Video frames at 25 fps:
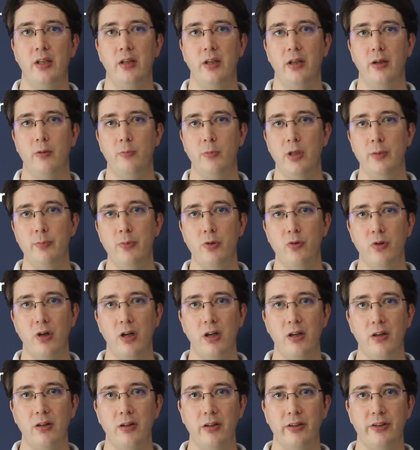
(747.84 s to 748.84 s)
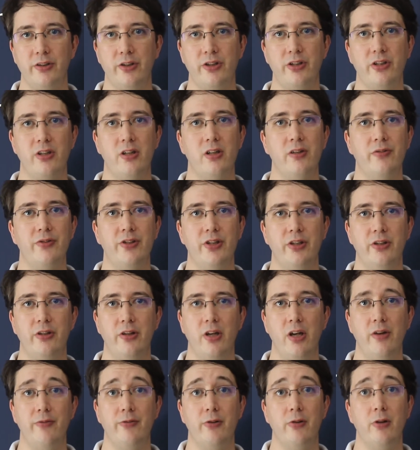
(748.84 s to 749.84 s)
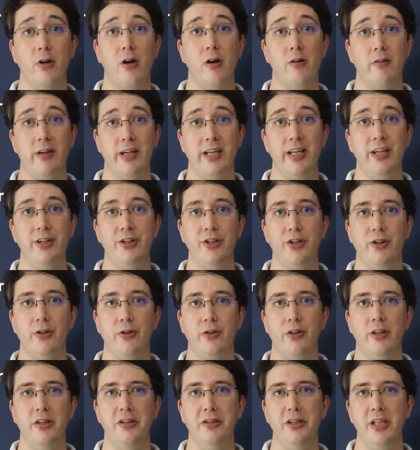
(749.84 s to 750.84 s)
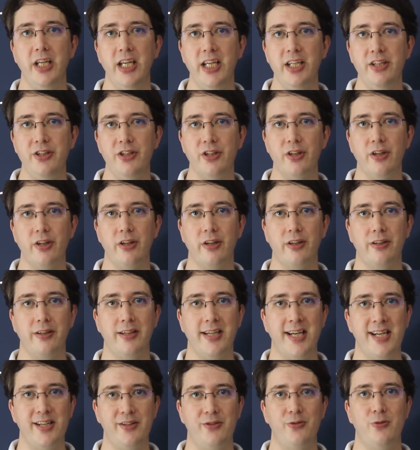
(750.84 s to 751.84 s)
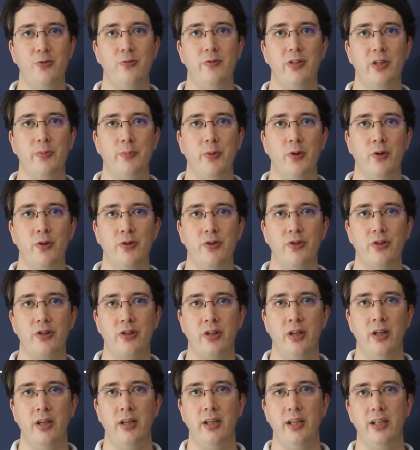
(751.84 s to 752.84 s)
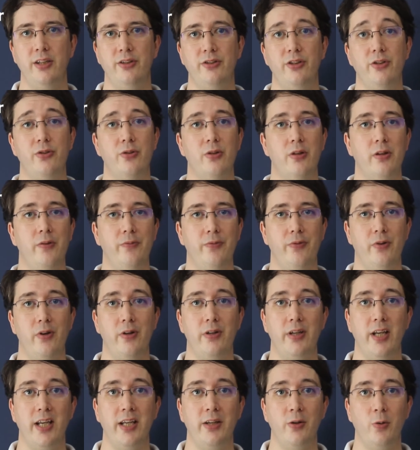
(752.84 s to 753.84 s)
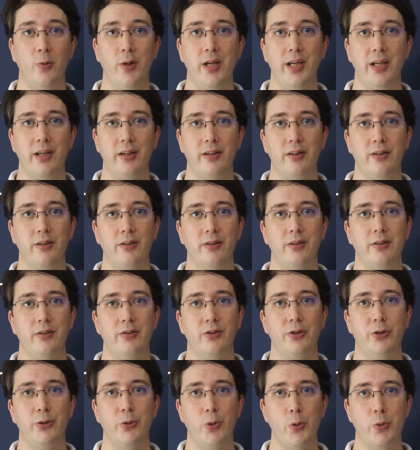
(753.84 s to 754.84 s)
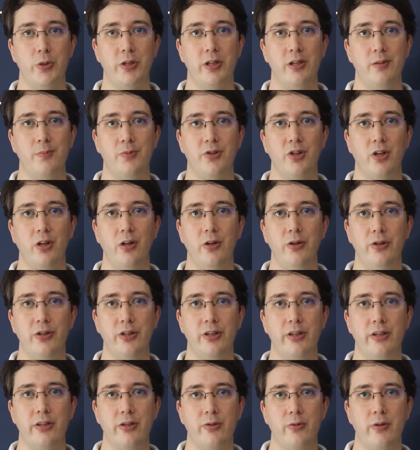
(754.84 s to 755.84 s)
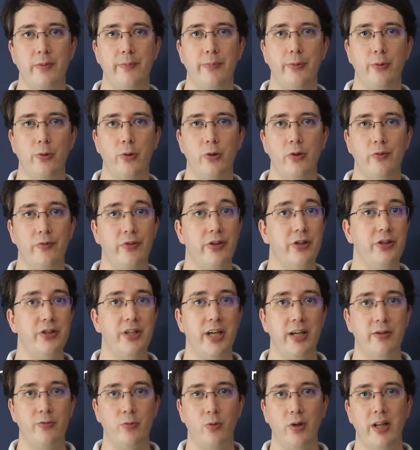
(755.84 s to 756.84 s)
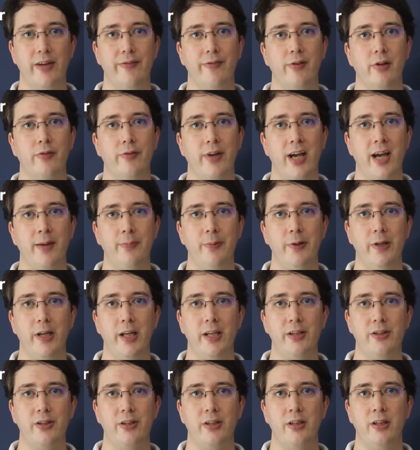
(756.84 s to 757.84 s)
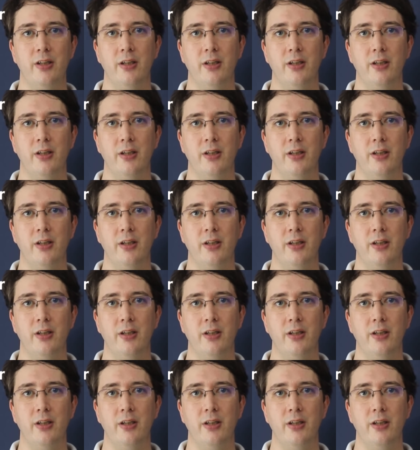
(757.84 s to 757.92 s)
When morale and staff turnover are an issue, the knee jerk natural response is to try and find a quick, short term solution to improve the general level of happiness.